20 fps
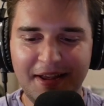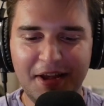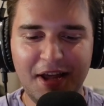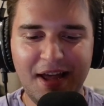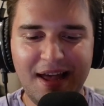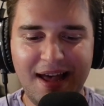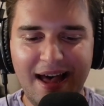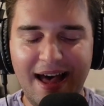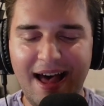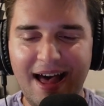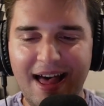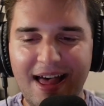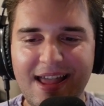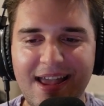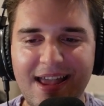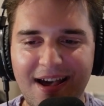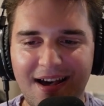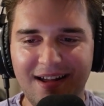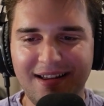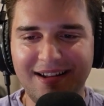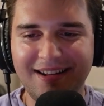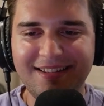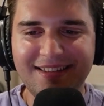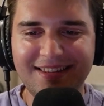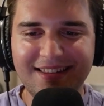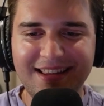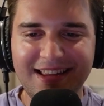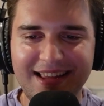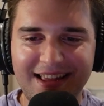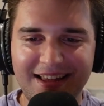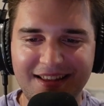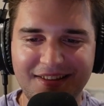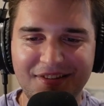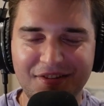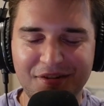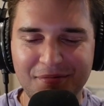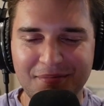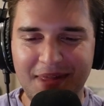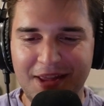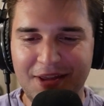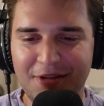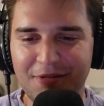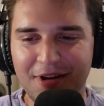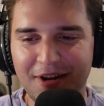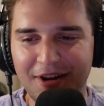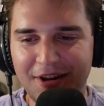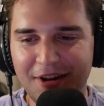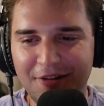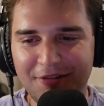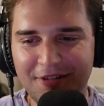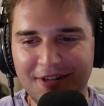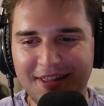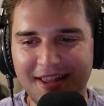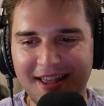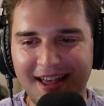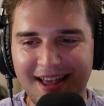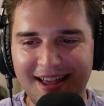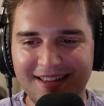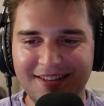I honestly assumed that you were going to go really high,